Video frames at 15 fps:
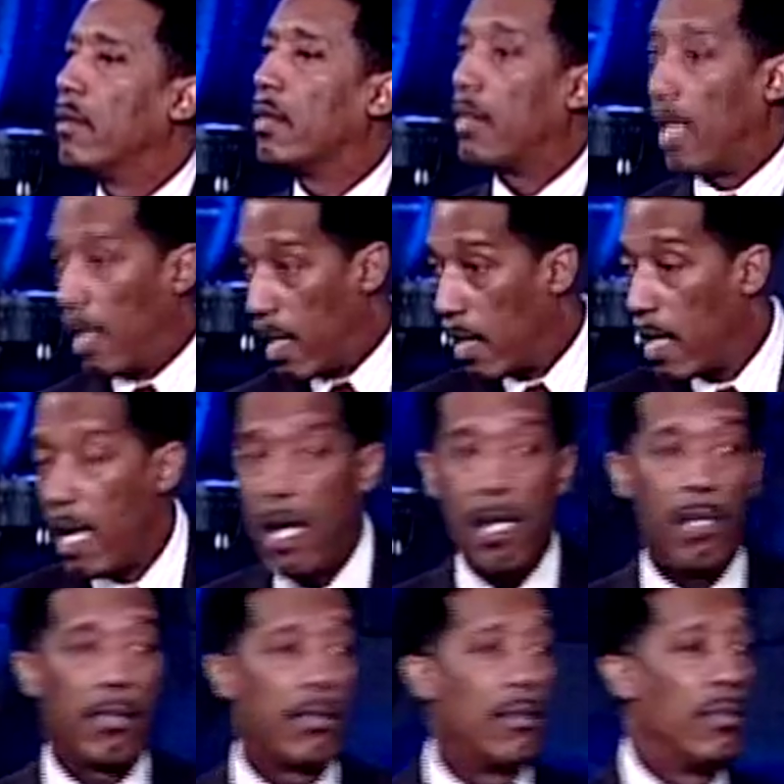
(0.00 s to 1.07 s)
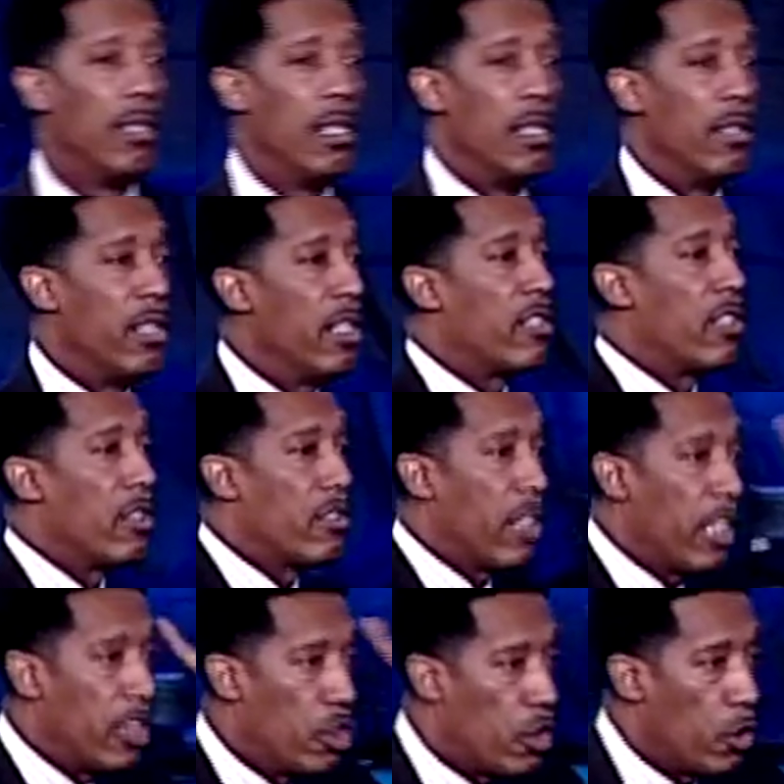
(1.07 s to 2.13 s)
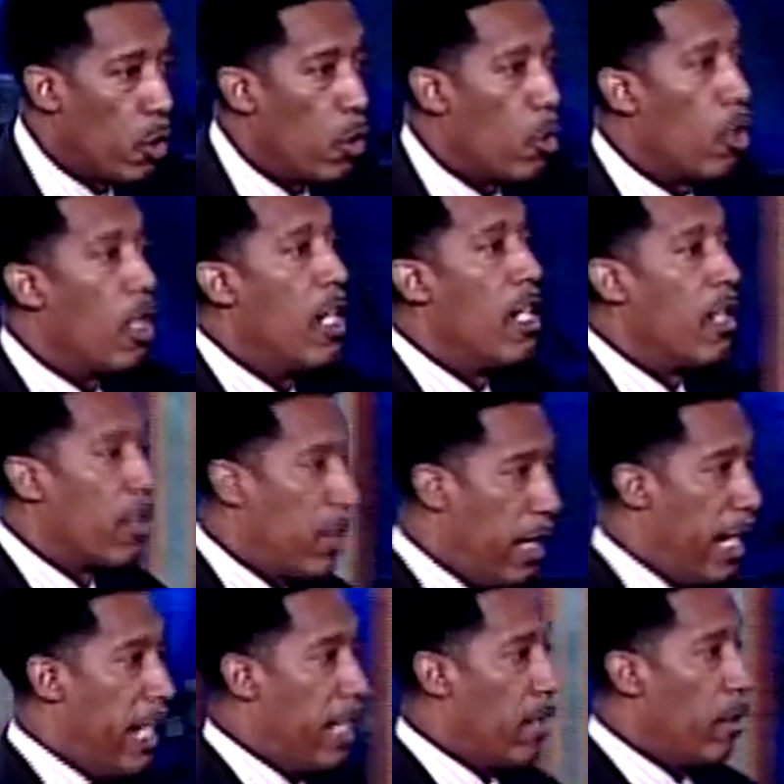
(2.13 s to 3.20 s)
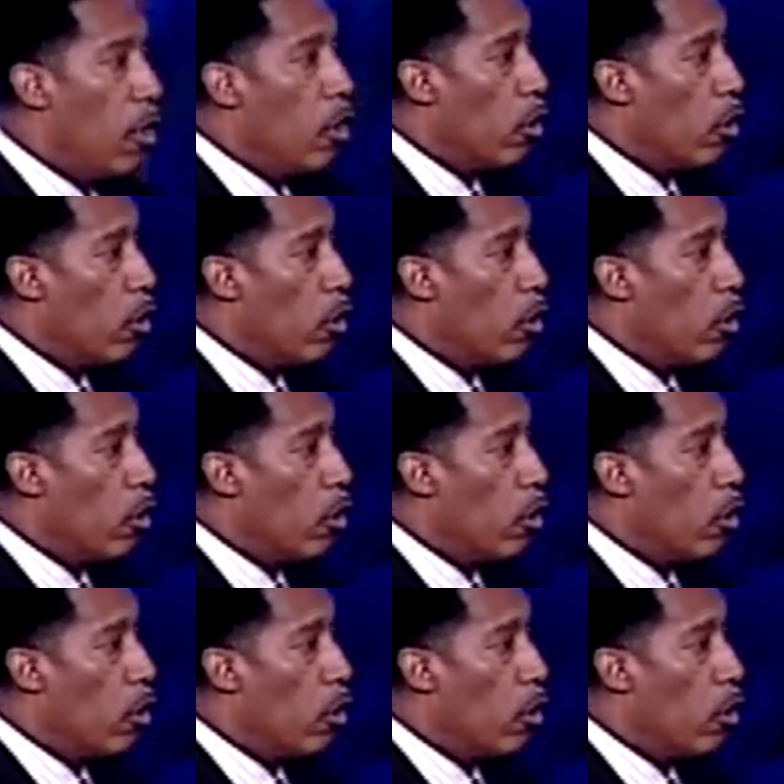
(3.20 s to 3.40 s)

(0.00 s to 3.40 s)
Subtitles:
God has. This is a sure thing.